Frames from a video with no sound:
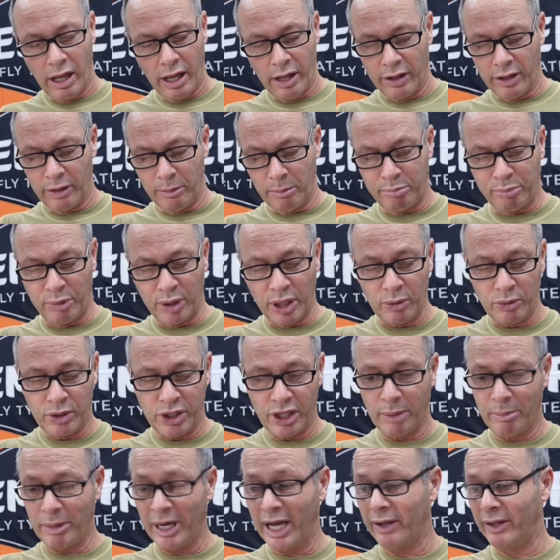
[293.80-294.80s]
The beauty
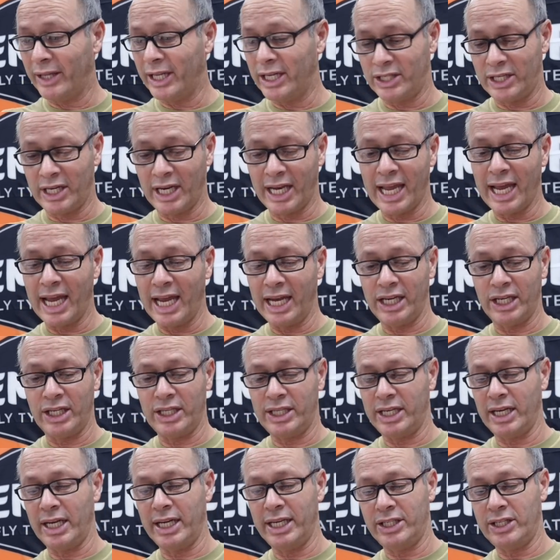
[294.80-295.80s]
about this, again,
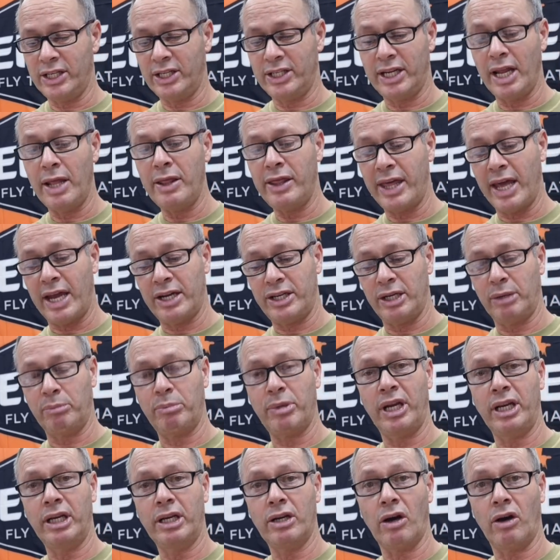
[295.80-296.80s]
it's a synthetic
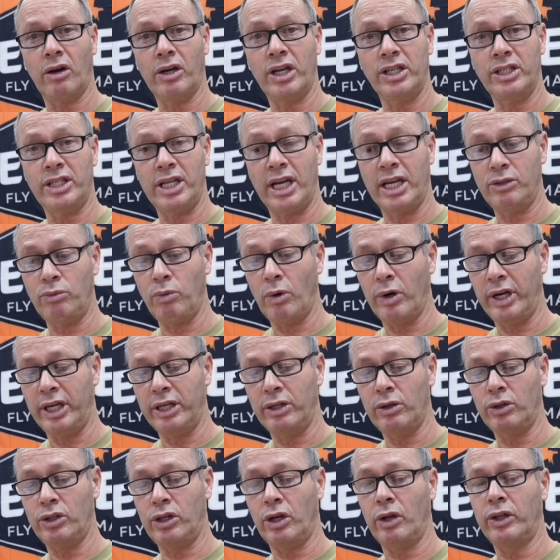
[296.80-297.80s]
peacock. It says what it
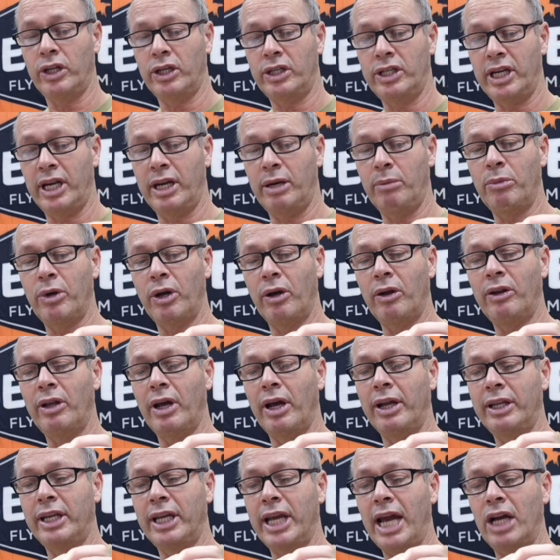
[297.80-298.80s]
does on the tin,
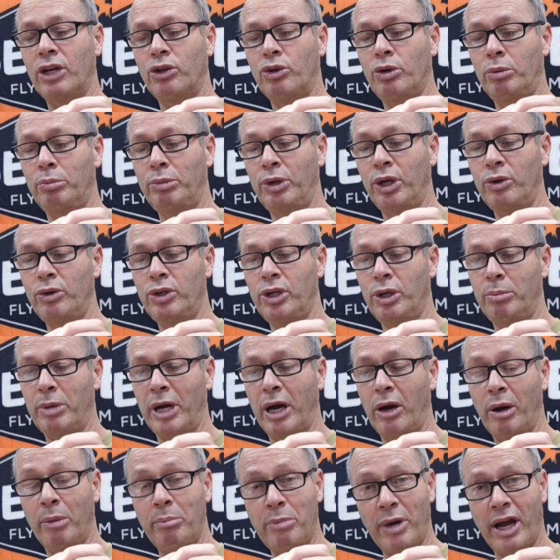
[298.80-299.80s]
but the actual beauty
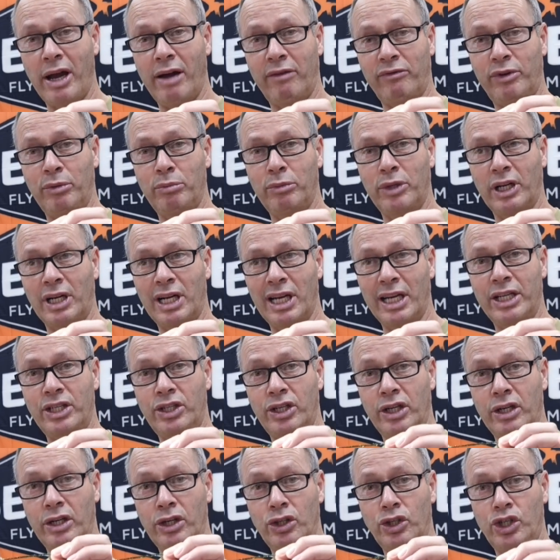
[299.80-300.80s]
about it, apart from the
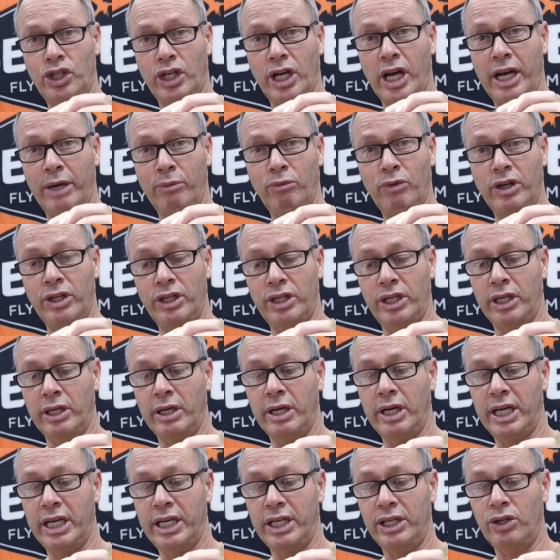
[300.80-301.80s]
glisten and shine, which
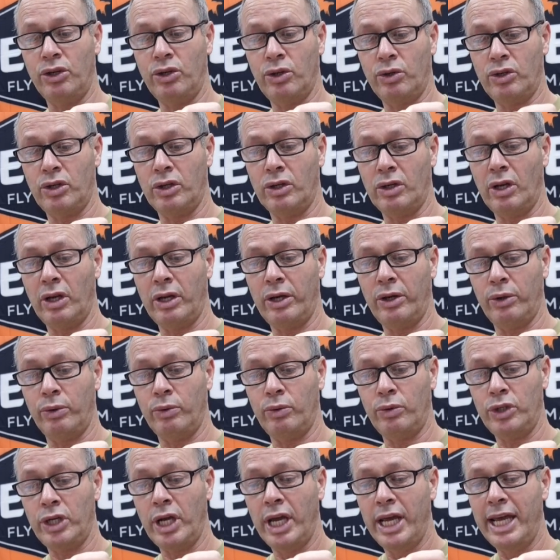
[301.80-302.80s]
it doesn't
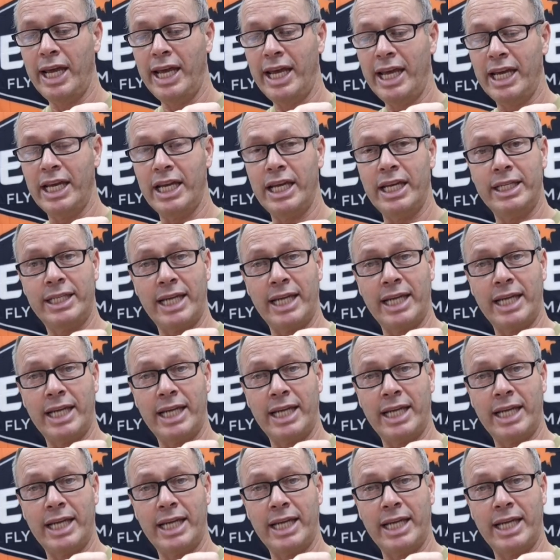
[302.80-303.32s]
lose, is